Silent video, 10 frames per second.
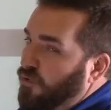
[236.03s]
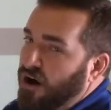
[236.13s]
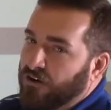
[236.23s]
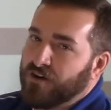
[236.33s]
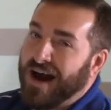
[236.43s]

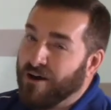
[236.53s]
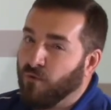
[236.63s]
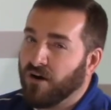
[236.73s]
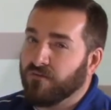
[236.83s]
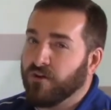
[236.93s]
Walker,
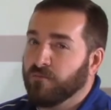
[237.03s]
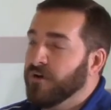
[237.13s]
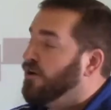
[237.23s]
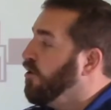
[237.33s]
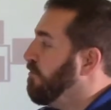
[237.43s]
not one of them.